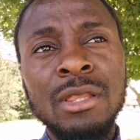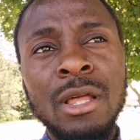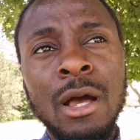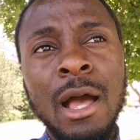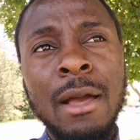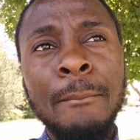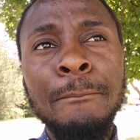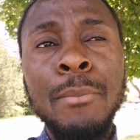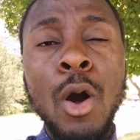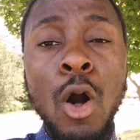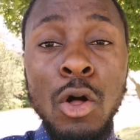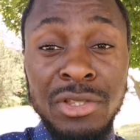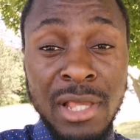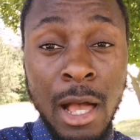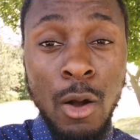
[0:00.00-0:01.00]
Uh,
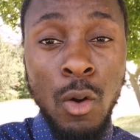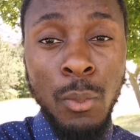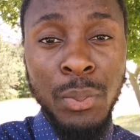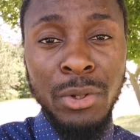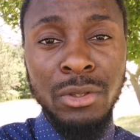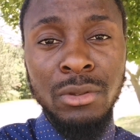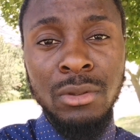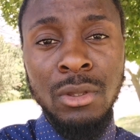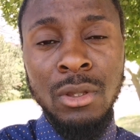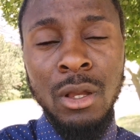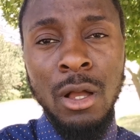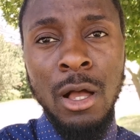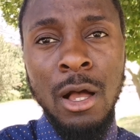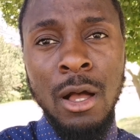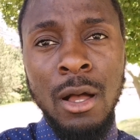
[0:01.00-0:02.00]
malls are open.
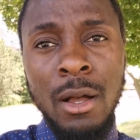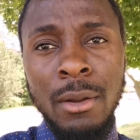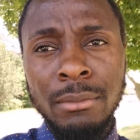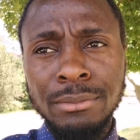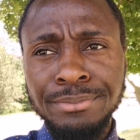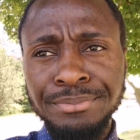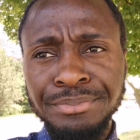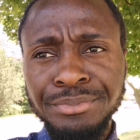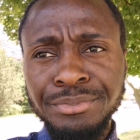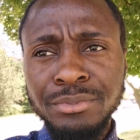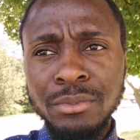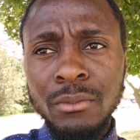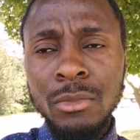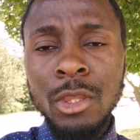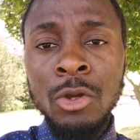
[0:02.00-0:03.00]
Um,
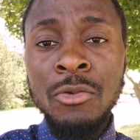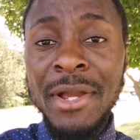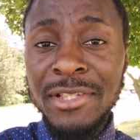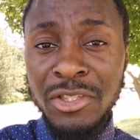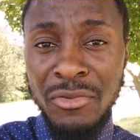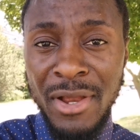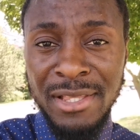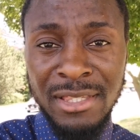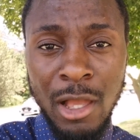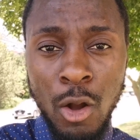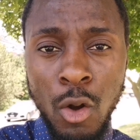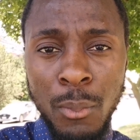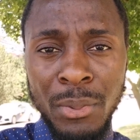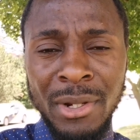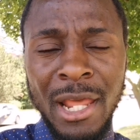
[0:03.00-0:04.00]
restaurants are
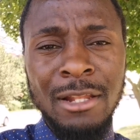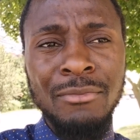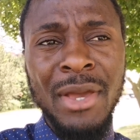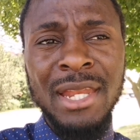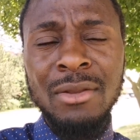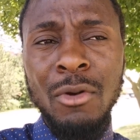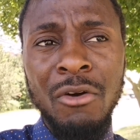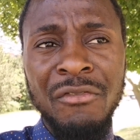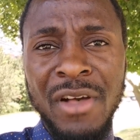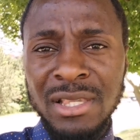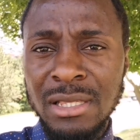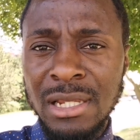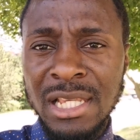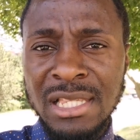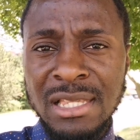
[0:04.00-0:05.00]
open and many more
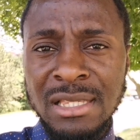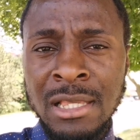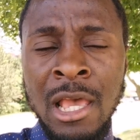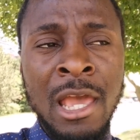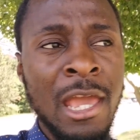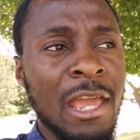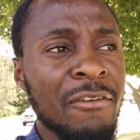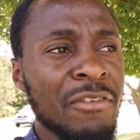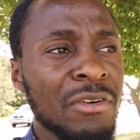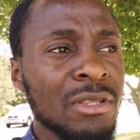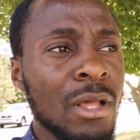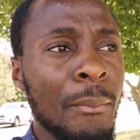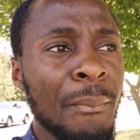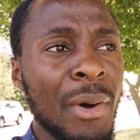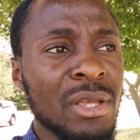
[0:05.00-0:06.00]
facilities
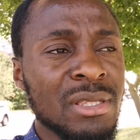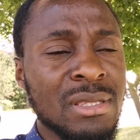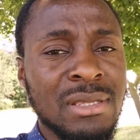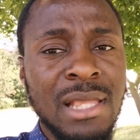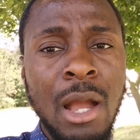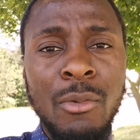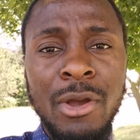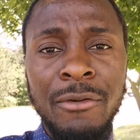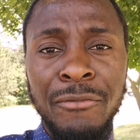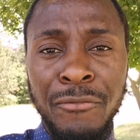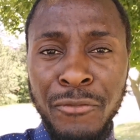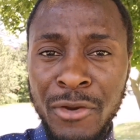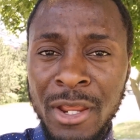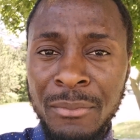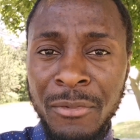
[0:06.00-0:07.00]
even the buses that were
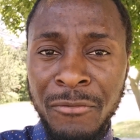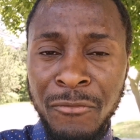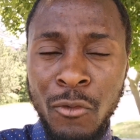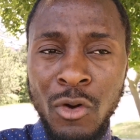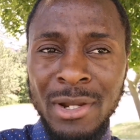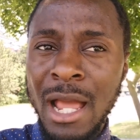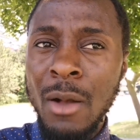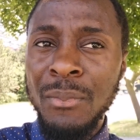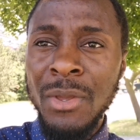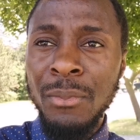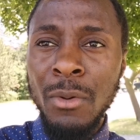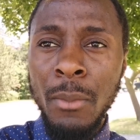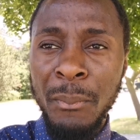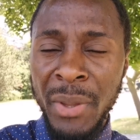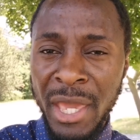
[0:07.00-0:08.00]
free before now
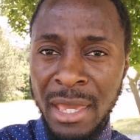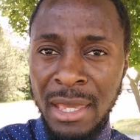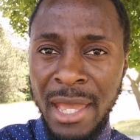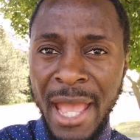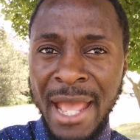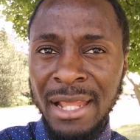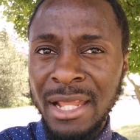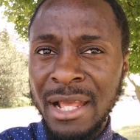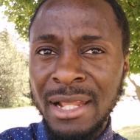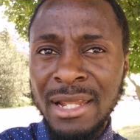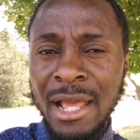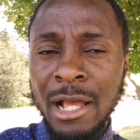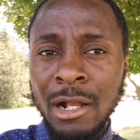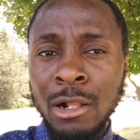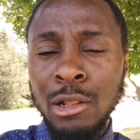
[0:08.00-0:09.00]
people pay and then
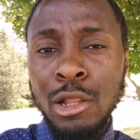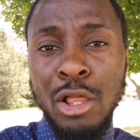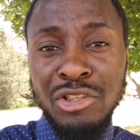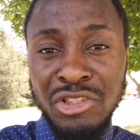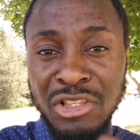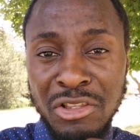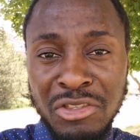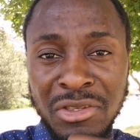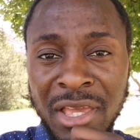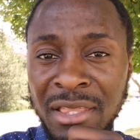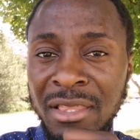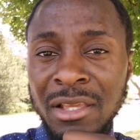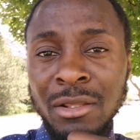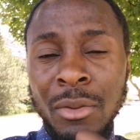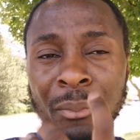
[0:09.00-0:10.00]
they are clustered
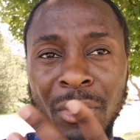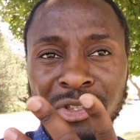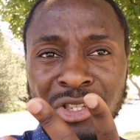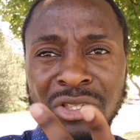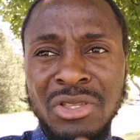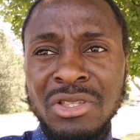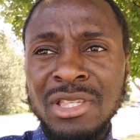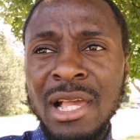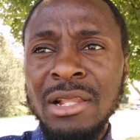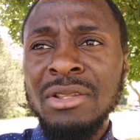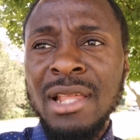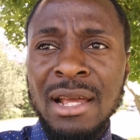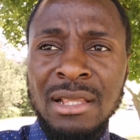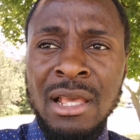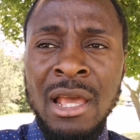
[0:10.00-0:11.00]
together in the bus just to tell
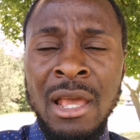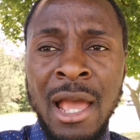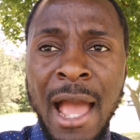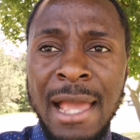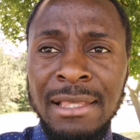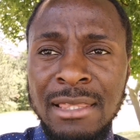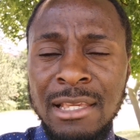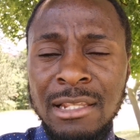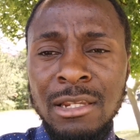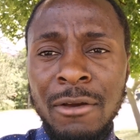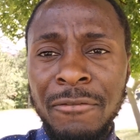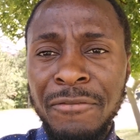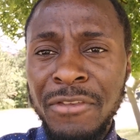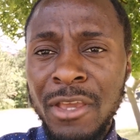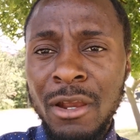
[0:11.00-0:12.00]
you that i think
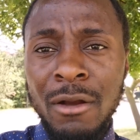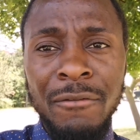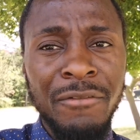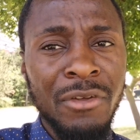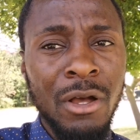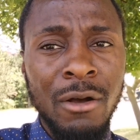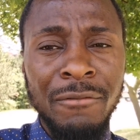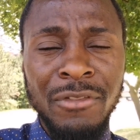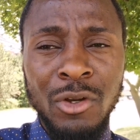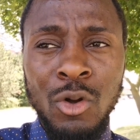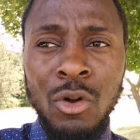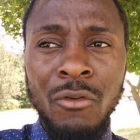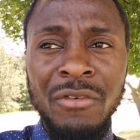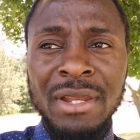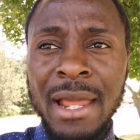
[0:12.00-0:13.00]
the fear of of the
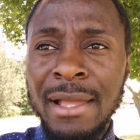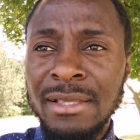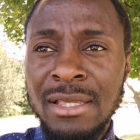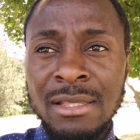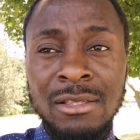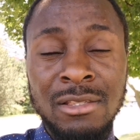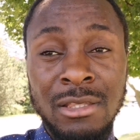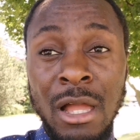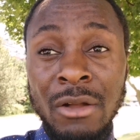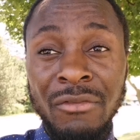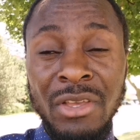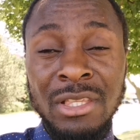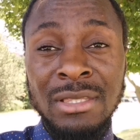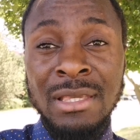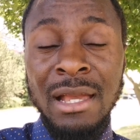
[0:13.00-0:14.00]
covid-19
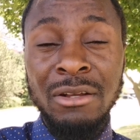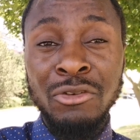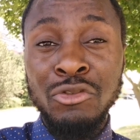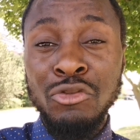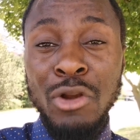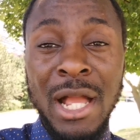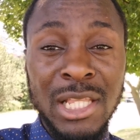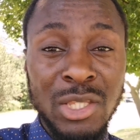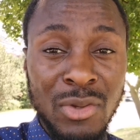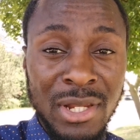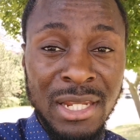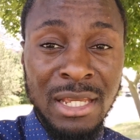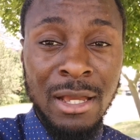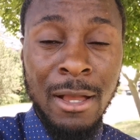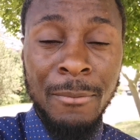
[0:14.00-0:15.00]
stuff is get,
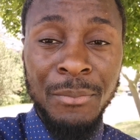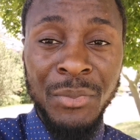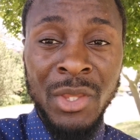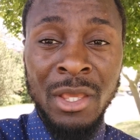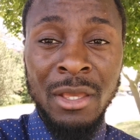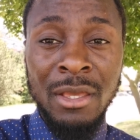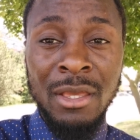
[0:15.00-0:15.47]
gradually um